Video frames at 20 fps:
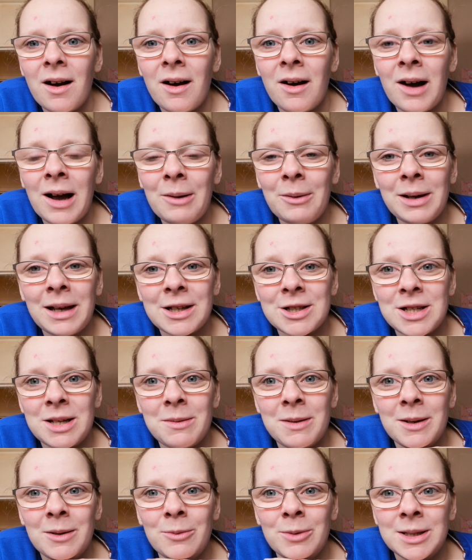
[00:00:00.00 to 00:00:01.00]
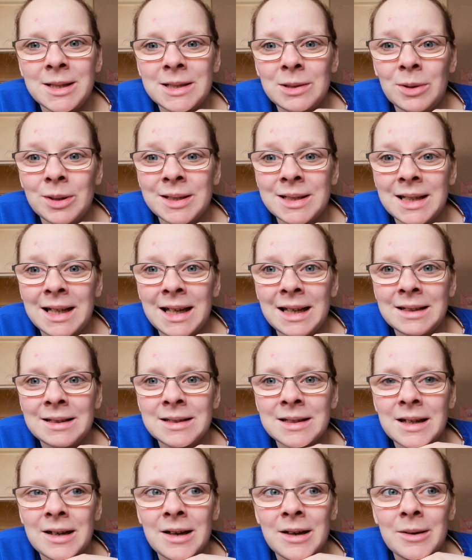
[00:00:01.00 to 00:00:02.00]
I will actually be in Winter
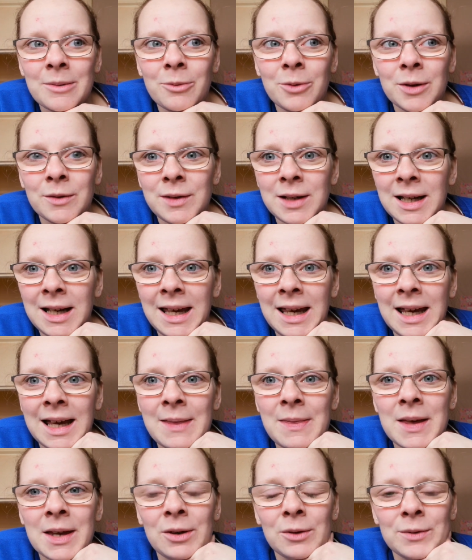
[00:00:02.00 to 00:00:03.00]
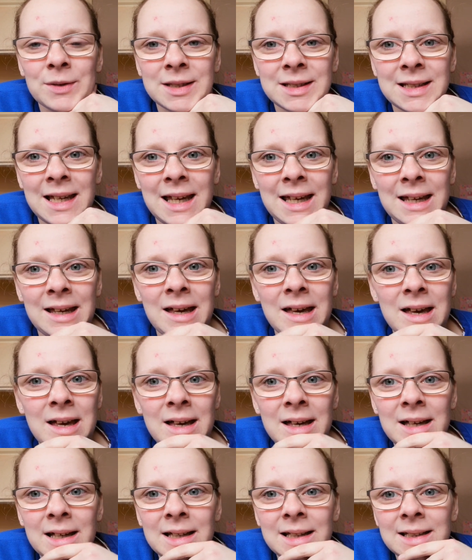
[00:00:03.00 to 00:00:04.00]
Wonderland um, with Lily, and then obviously
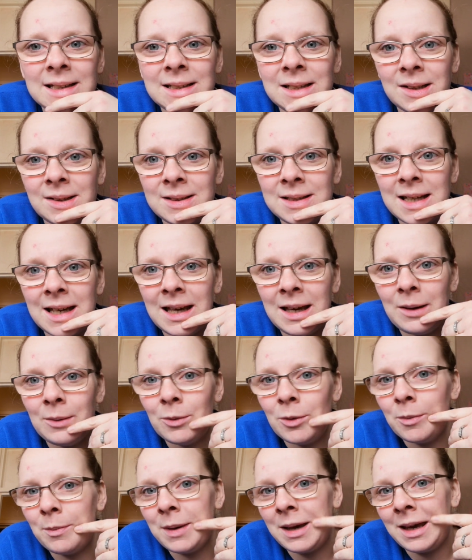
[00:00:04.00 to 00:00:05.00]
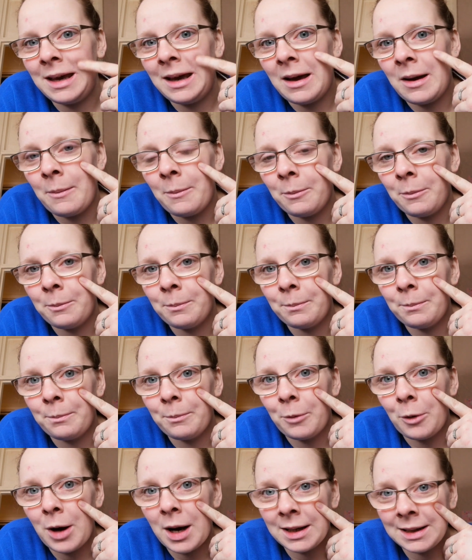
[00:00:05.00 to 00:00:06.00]
Sunday will be a
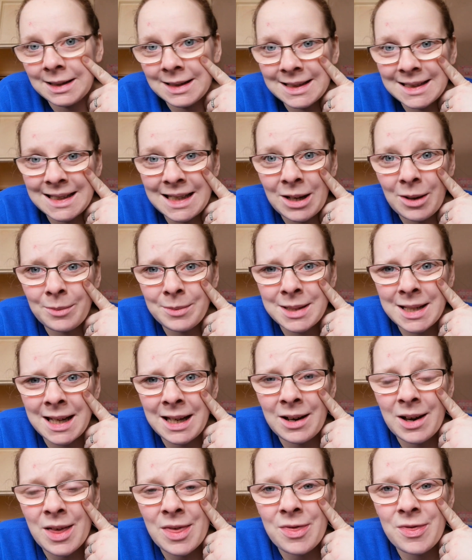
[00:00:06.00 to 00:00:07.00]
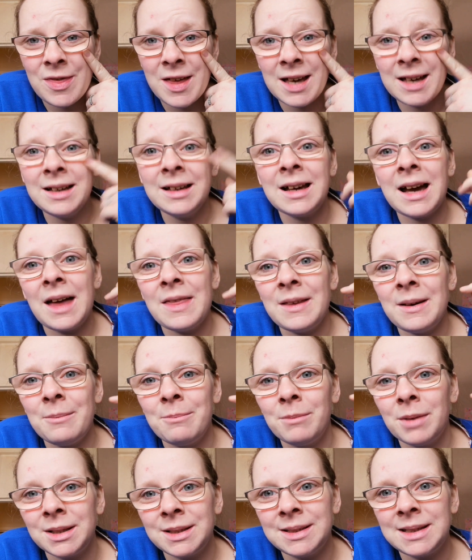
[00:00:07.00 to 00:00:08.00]
pregnancy update, I think, and
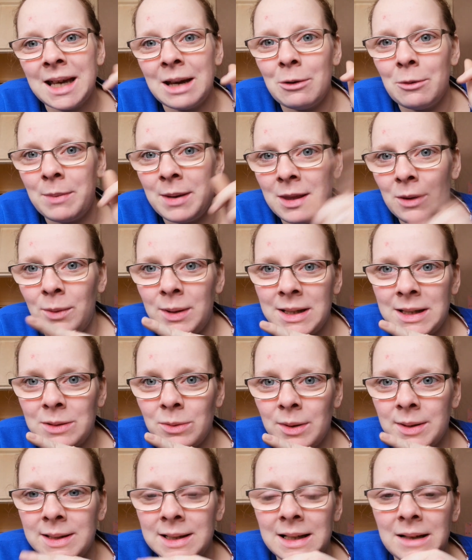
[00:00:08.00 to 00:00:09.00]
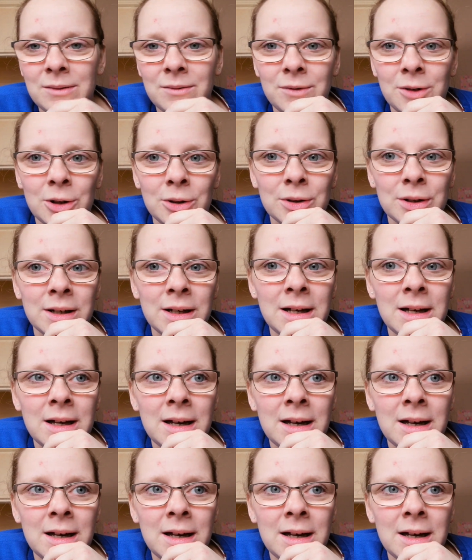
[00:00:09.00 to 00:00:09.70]
then Monday will be the Winter Wonderland vlog.